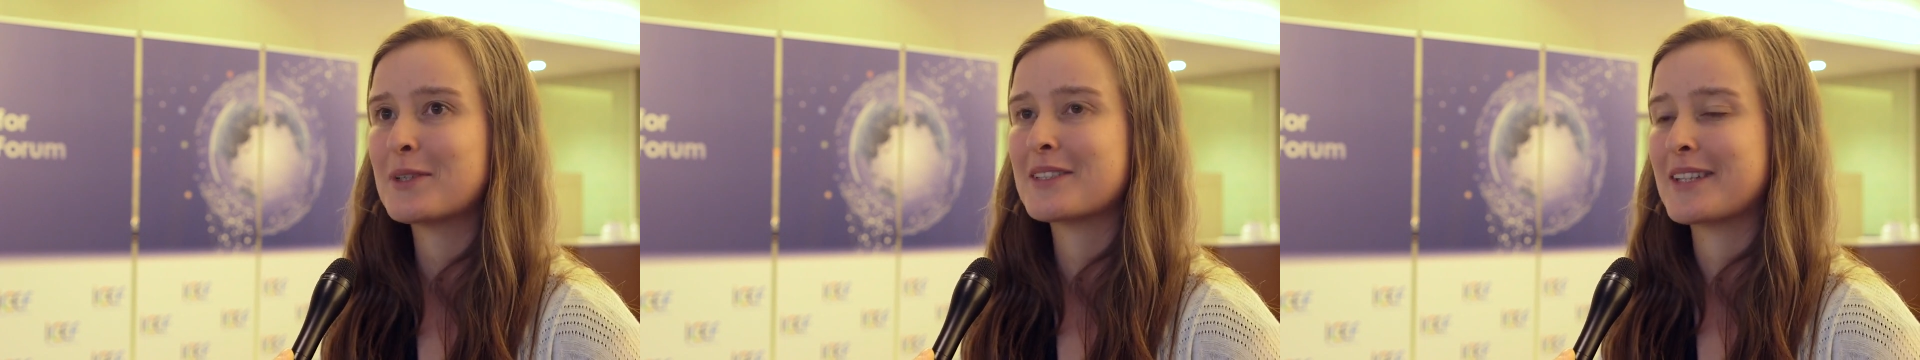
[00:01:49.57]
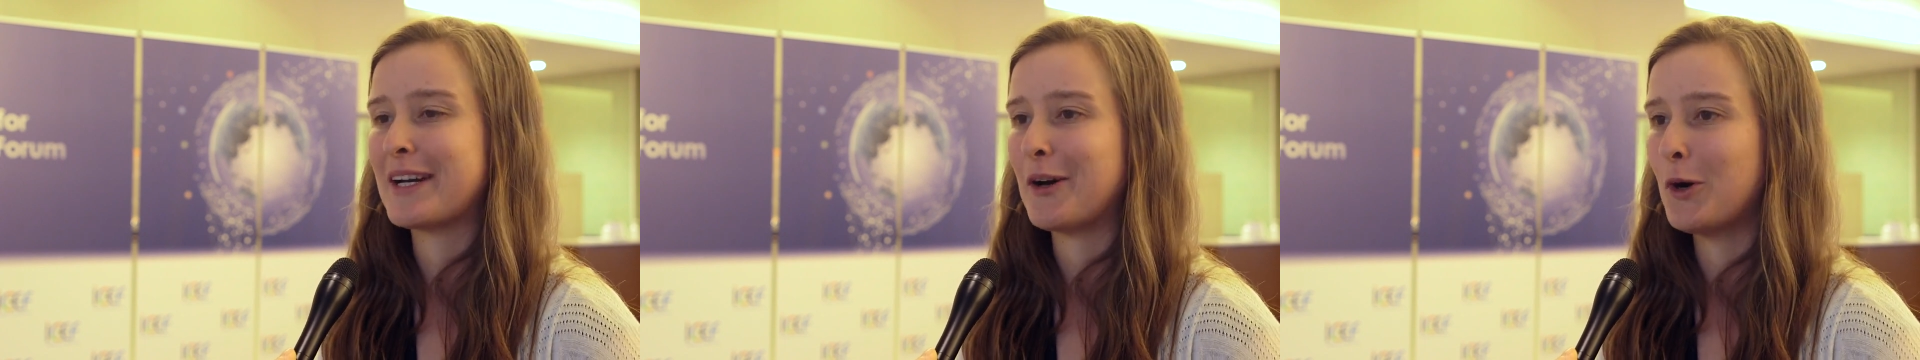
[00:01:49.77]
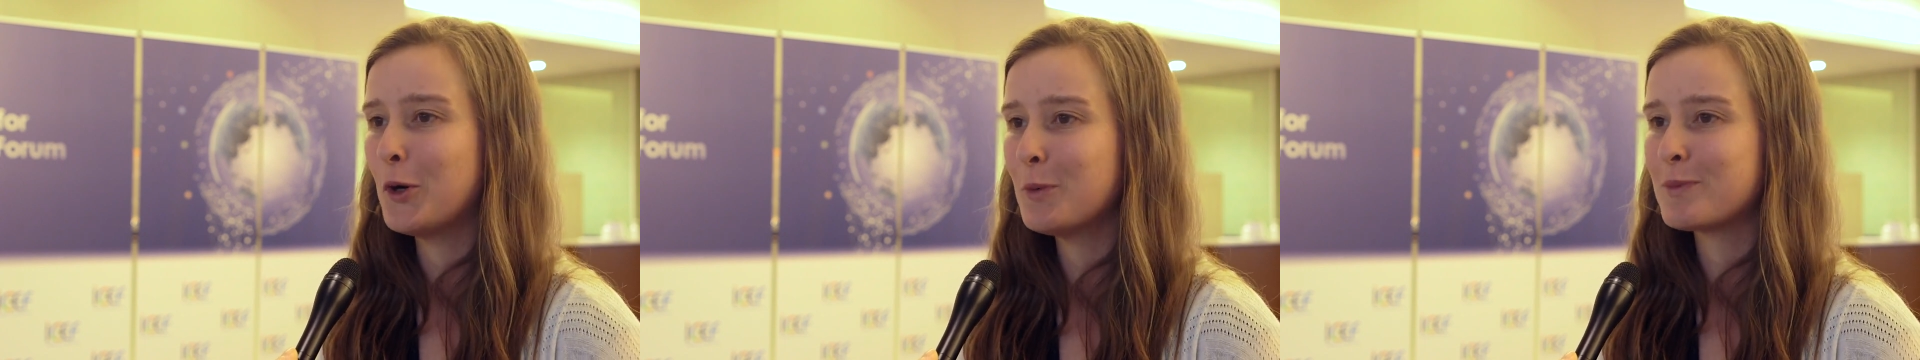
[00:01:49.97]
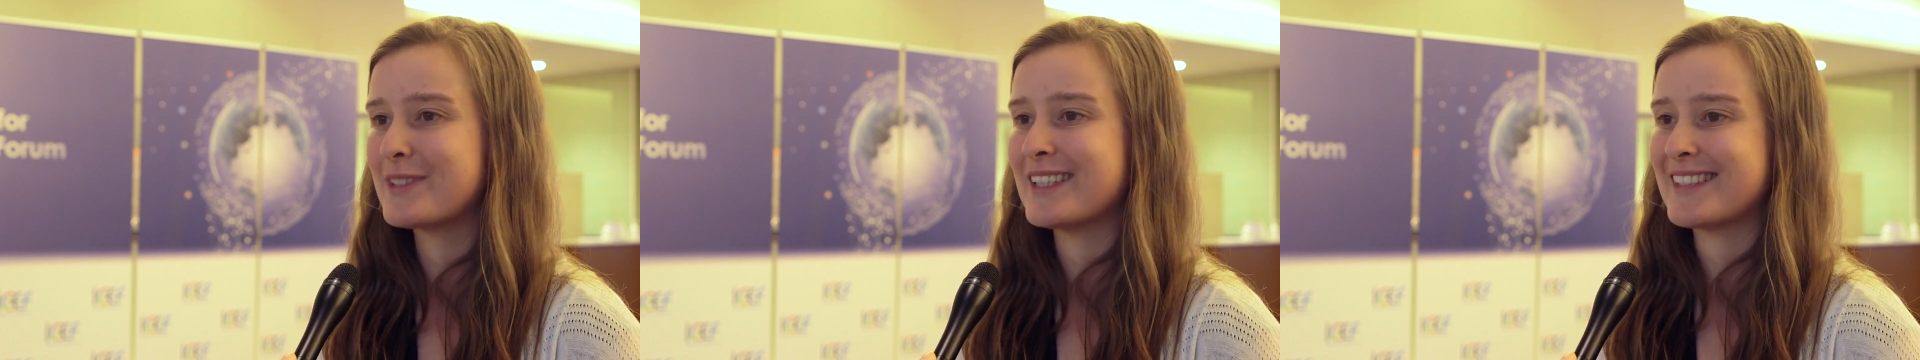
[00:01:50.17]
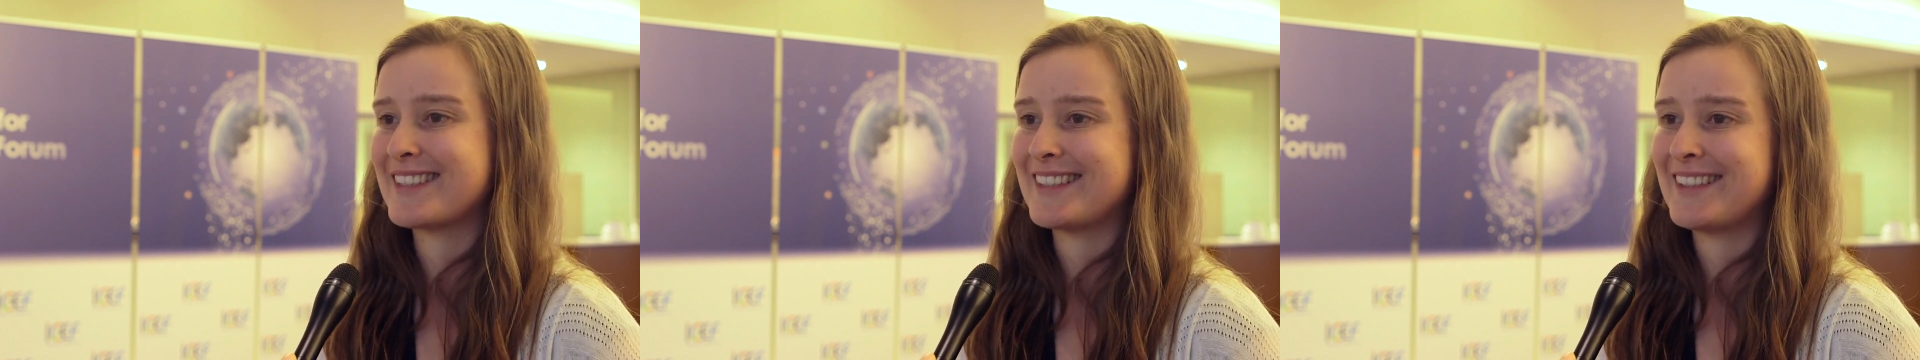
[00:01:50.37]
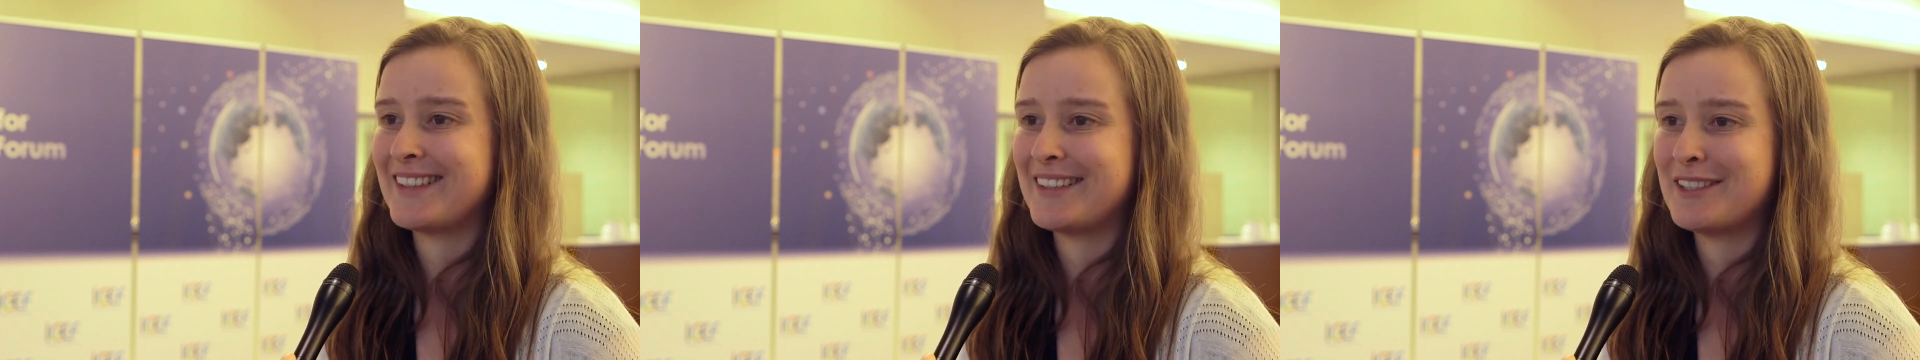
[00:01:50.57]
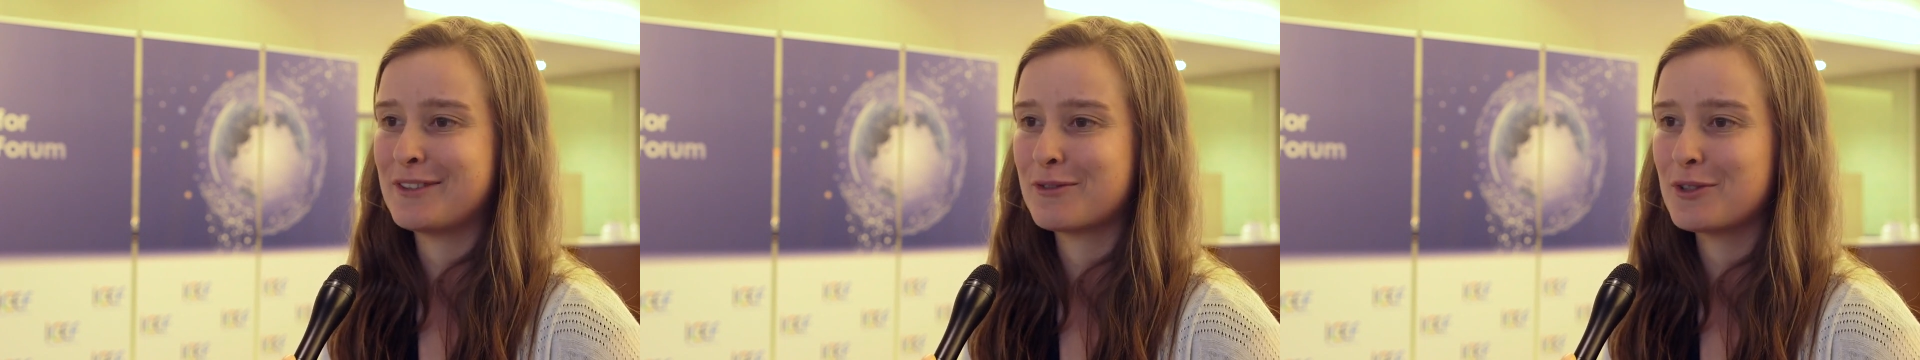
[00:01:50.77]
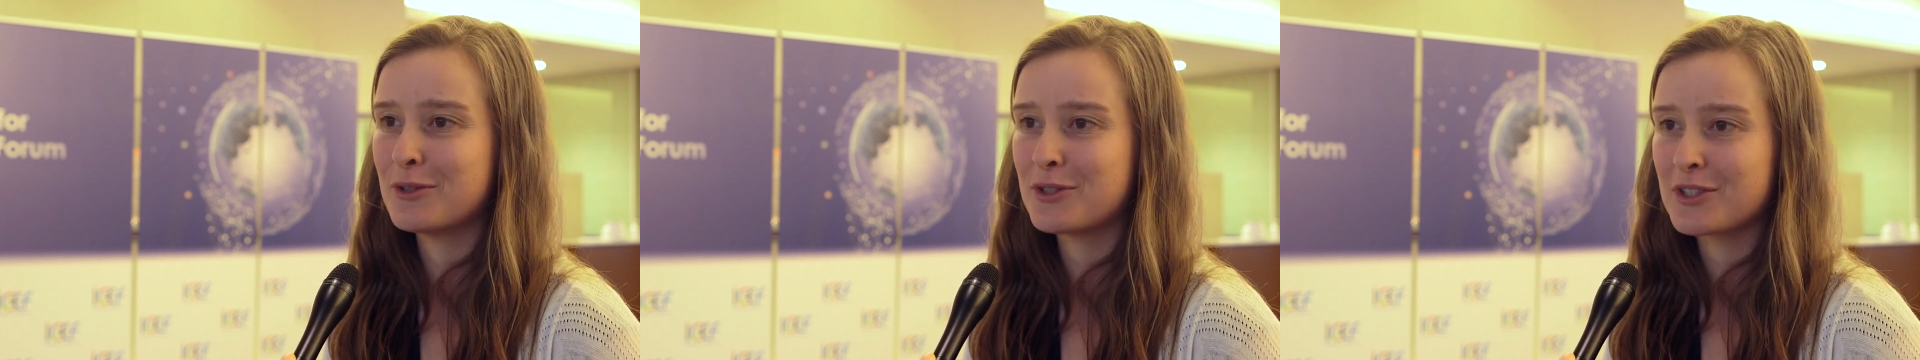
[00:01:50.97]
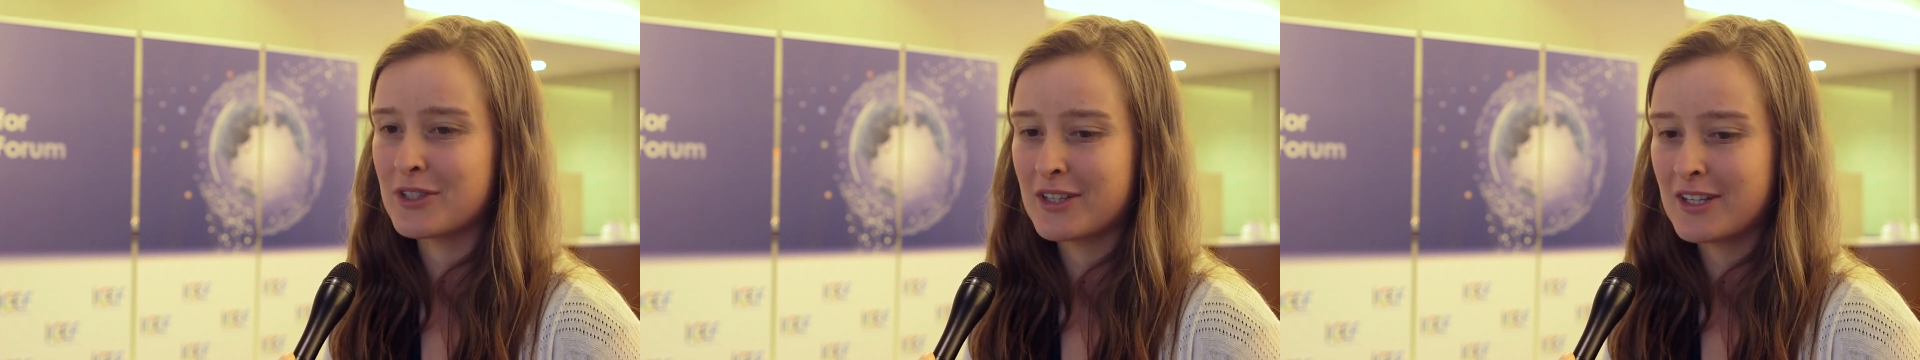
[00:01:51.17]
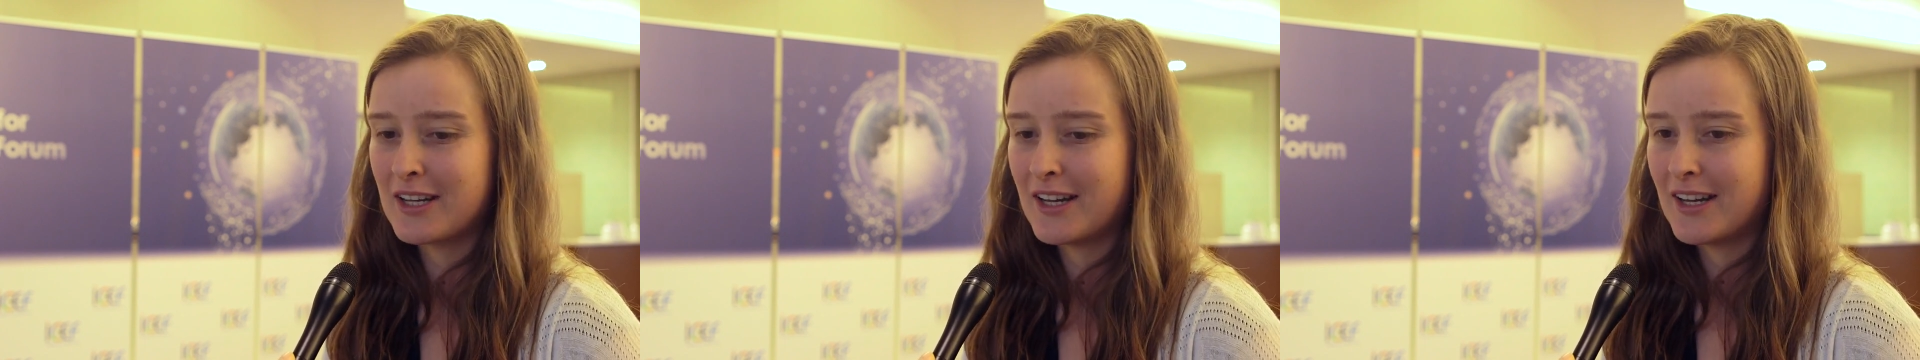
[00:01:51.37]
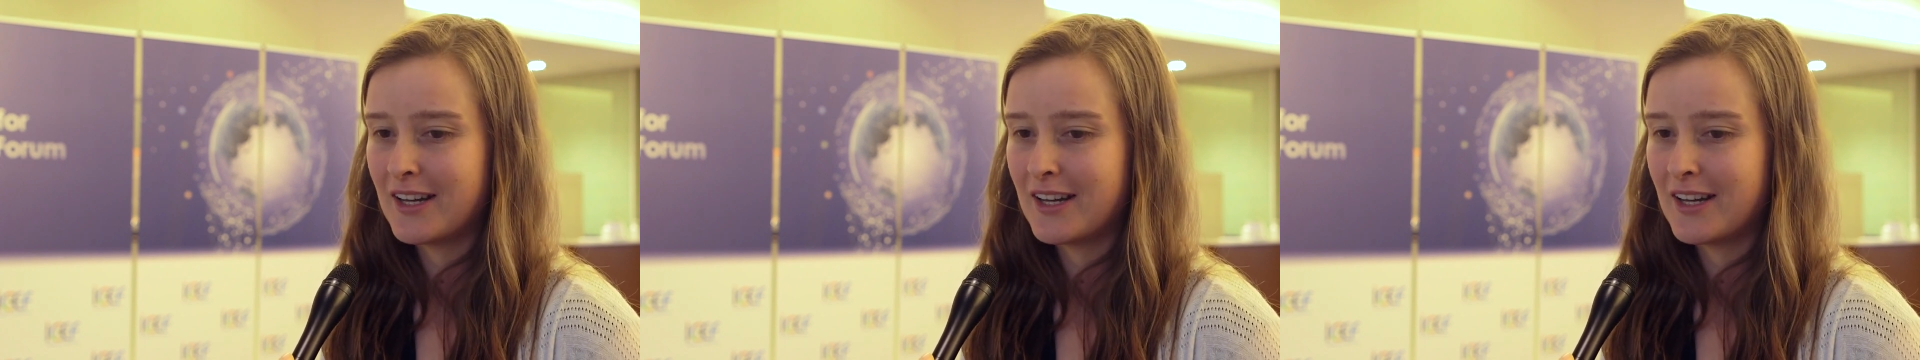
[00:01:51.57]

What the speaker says: but I hope that in the future